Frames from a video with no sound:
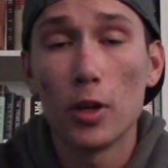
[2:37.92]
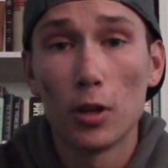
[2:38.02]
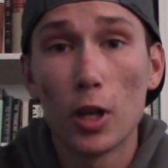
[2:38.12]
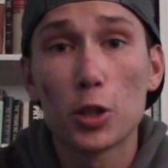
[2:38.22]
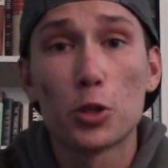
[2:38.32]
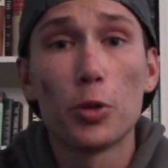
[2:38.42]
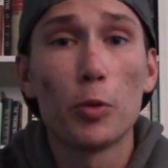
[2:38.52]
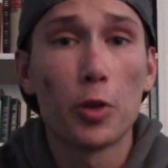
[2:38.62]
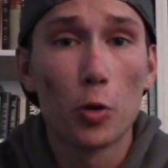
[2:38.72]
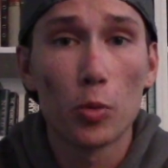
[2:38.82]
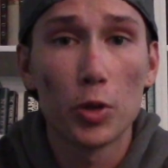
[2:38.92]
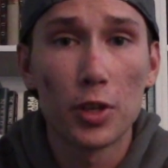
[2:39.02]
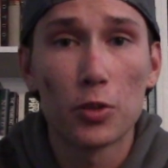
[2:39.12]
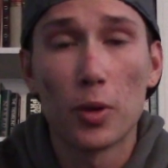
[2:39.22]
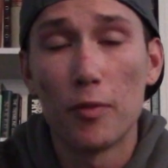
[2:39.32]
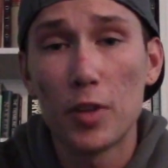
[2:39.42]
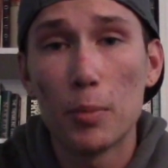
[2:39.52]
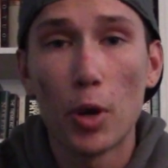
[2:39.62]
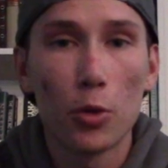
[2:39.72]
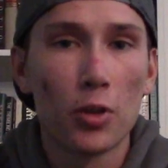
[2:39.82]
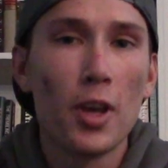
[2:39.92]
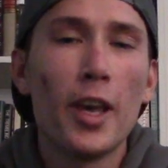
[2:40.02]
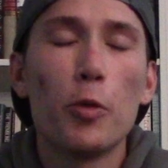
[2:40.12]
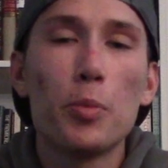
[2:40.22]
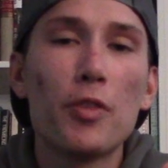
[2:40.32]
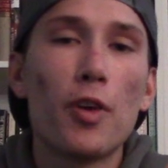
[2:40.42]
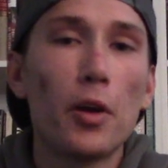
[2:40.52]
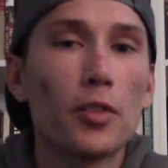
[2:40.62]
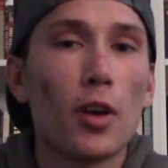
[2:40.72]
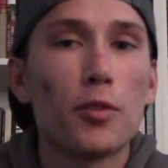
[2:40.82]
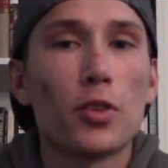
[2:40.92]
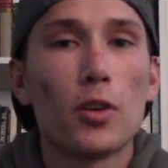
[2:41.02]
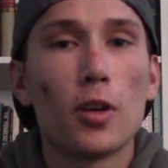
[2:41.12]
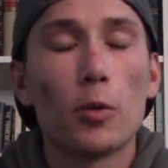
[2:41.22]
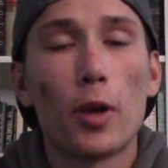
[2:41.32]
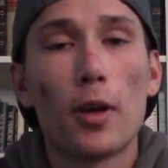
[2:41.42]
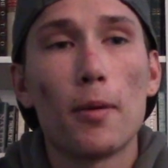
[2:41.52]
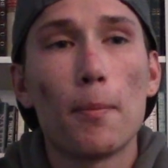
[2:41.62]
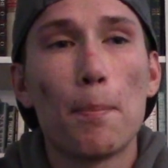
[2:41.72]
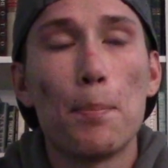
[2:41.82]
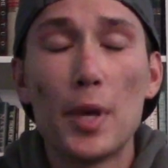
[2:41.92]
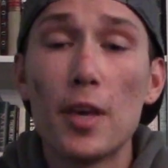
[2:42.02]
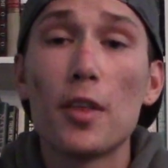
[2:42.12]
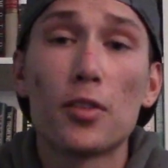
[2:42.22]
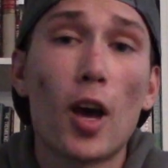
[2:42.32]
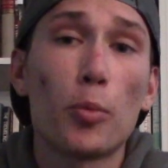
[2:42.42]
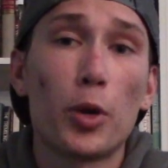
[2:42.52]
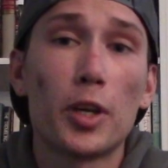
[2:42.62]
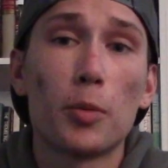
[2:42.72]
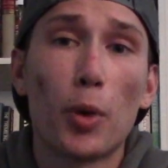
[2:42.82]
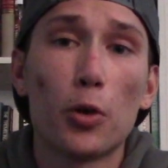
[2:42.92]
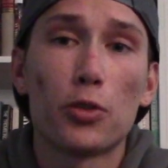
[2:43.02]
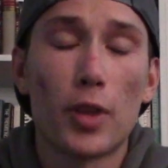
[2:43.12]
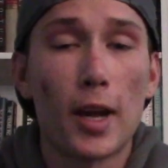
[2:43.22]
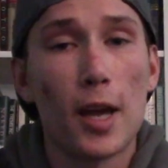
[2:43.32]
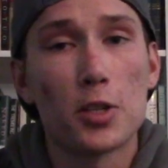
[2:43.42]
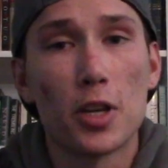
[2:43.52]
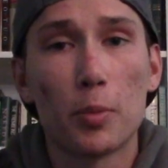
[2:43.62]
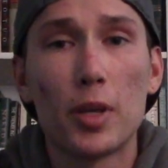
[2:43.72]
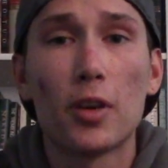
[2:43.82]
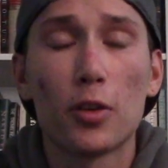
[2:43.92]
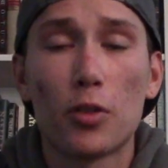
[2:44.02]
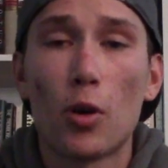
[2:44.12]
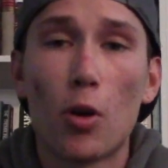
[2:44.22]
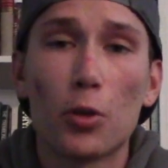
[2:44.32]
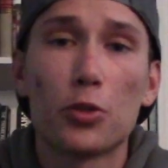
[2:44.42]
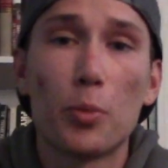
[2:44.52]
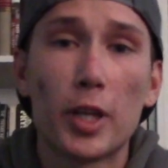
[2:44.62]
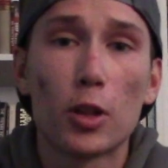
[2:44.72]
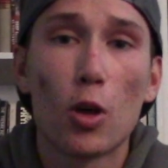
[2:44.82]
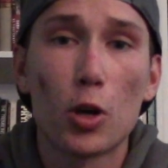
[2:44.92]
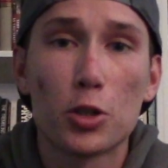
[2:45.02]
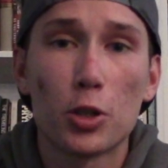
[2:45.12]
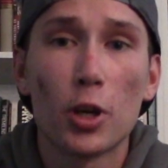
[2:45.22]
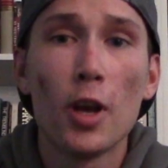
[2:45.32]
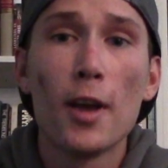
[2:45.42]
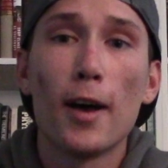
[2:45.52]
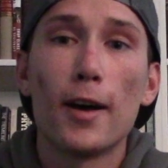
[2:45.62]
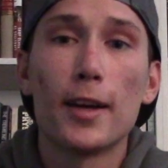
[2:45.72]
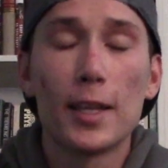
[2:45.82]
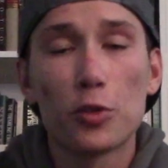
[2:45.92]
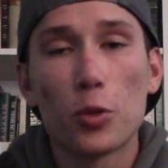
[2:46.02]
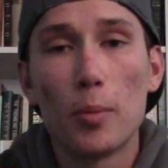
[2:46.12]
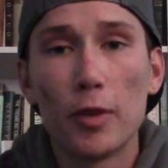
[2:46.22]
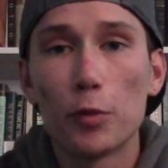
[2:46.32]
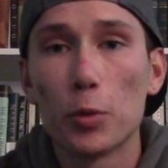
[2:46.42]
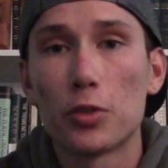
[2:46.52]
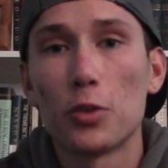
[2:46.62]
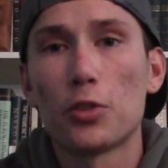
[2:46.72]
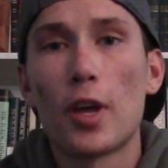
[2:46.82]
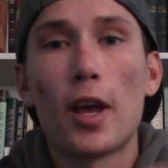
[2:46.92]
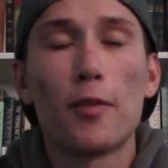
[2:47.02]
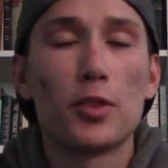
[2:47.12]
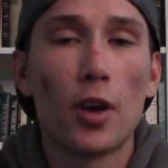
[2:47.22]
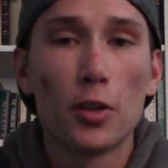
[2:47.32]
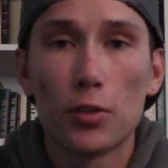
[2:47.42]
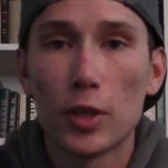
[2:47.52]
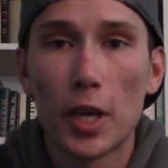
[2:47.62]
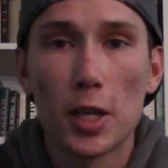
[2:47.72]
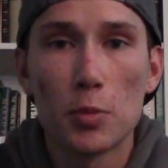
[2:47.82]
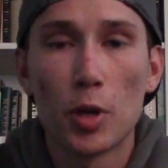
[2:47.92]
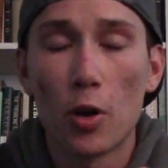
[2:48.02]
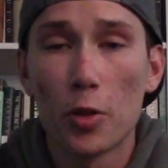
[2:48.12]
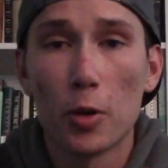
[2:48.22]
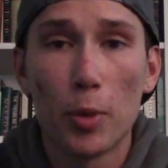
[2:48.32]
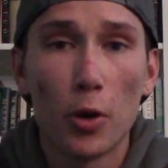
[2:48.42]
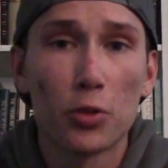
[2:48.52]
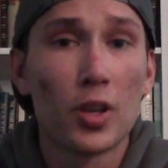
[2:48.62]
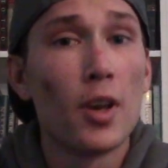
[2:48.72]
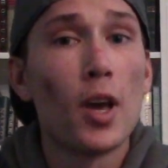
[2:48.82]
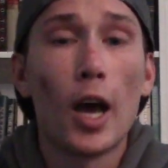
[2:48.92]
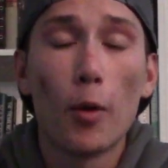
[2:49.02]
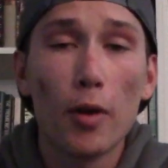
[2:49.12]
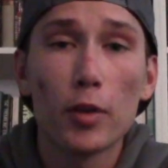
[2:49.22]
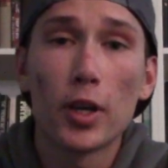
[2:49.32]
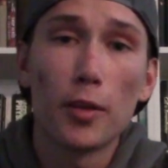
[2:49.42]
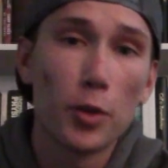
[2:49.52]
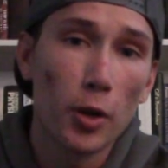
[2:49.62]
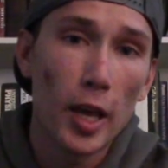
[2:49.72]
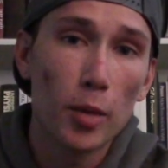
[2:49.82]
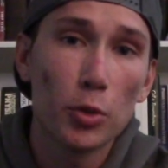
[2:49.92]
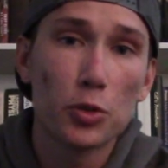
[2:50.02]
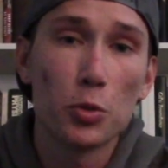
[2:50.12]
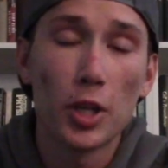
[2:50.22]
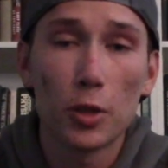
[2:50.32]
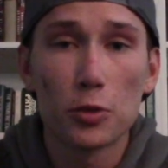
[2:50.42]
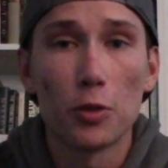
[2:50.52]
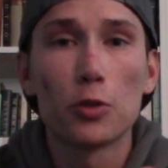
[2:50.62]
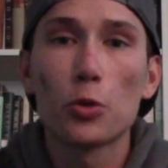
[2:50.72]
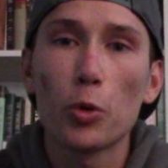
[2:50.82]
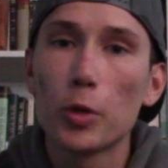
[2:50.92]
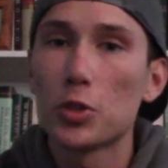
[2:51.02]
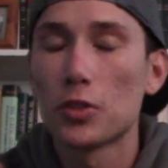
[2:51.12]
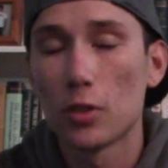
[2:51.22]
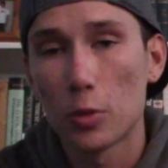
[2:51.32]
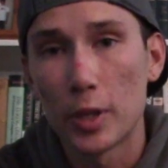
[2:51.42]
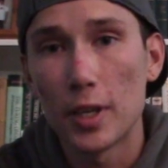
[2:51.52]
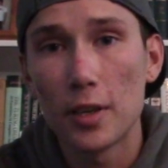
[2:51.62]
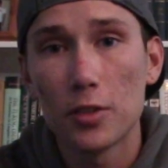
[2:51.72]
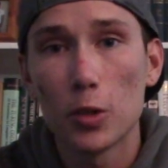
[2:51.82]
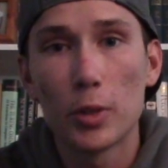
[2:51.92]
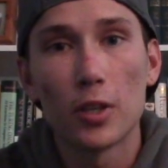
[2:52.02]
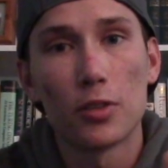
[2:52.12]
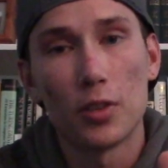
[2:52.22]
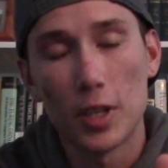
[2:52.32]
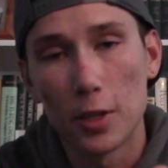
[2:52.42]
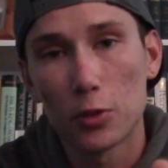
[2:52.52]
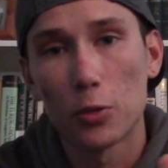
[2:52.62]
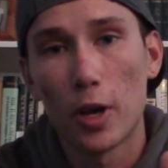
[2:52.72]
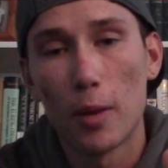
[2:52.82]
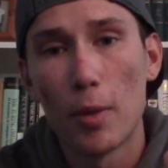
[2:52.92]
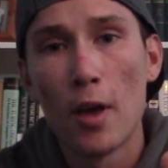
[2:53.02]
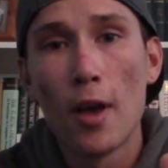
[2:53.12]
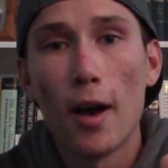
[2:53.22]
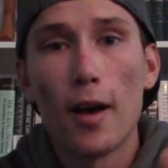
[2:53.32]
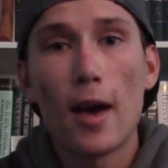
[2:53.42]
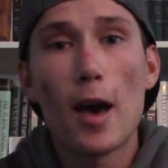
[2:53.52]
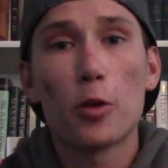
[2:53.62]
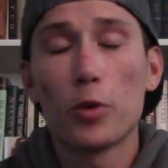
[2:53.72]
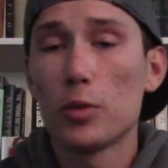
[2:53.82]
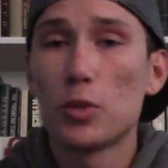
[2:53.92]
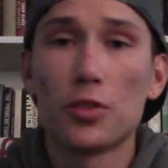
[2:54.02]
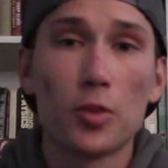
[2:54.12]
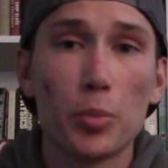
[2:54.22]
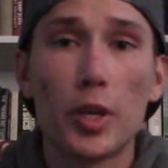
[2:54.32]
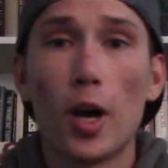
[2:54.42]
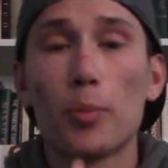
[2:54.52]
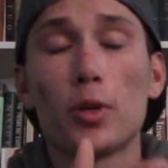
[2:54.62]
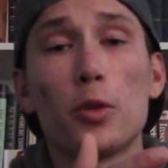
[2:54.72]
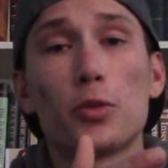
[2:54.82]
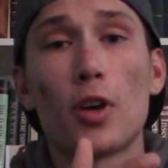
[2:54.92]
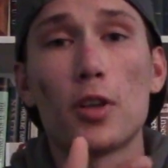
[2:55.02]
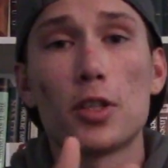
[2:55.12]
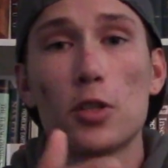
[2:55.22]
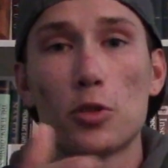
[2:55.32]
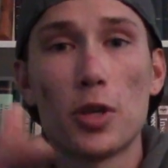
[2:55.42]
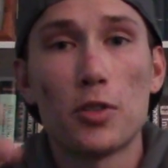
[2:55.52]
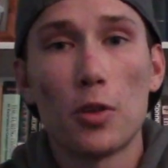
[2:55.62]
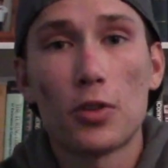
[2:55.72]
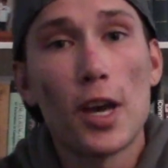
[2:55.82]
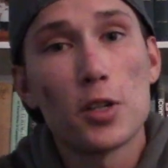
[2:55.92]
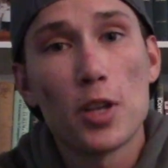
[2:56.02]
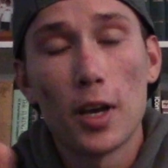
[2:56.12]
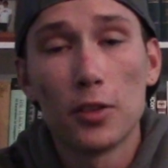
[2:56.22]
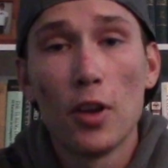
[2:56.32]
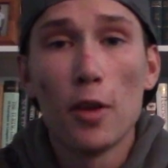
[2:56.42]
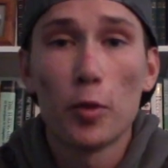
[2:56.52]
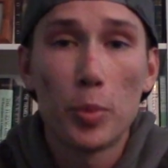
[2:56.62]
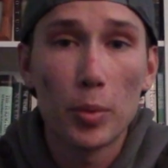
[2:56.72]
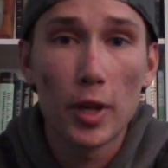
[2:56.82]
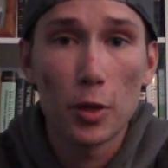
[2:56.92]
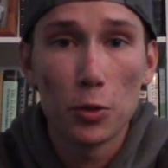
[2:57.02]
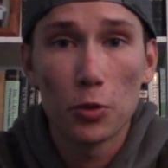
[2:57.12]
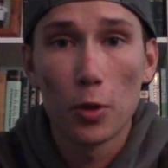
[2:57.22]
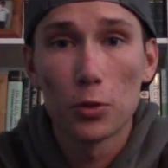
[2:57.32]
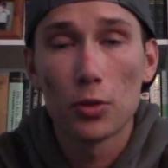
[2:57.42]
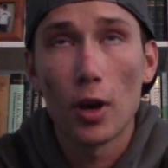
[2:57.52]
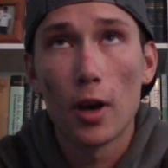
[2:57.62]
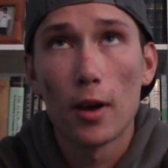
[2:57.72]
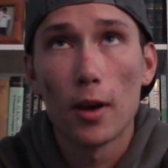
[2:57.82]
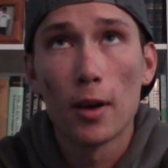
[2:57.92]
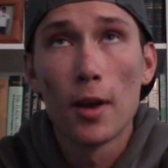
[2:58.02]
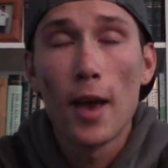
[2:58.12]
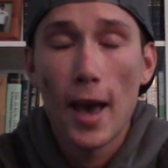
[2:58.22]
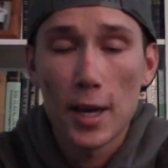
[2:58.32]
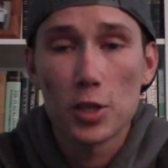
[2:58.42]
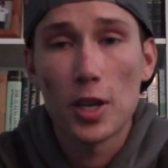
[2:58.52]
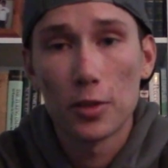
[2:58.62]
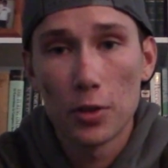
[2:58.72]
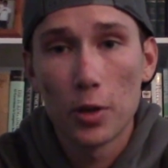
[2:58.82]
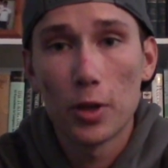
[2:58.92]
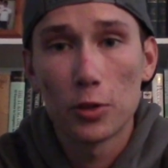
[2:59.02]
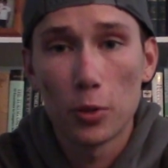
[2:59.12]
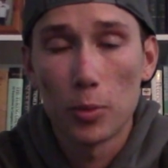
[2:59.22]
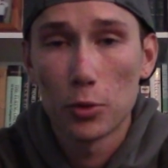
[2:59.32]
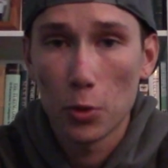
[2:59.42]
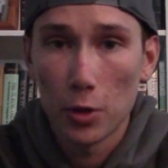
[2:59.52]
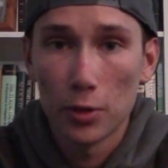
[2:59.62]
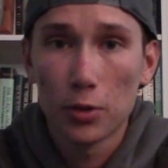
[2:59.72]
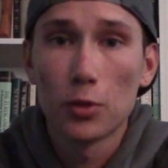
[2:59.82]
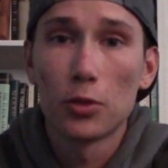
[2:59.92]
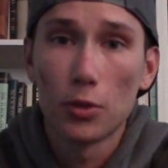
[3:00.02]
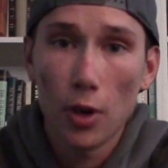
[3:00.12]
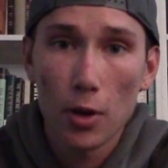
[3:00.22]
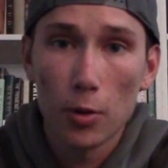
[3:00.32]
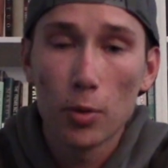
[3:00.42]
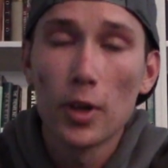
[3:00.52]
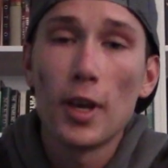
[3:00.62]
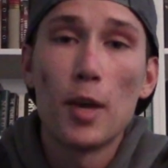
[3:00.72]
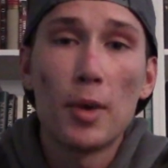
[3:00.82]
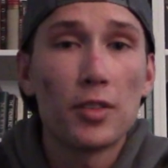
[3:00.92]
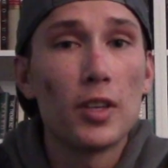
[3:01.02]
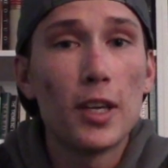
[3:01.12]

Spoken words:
luxury with a normal Instagram feed post, it would be very tough to be the top ranking post for that hashtag, because there are so many larger Instagram influencers that have tons of engagement on their posts. However, if you're able to get onto the story, which is a little bit easier because the Instagram algorithm just simply uploads content straight to those hashtags for people that use those hashtags in their Instagram stories. So it makes it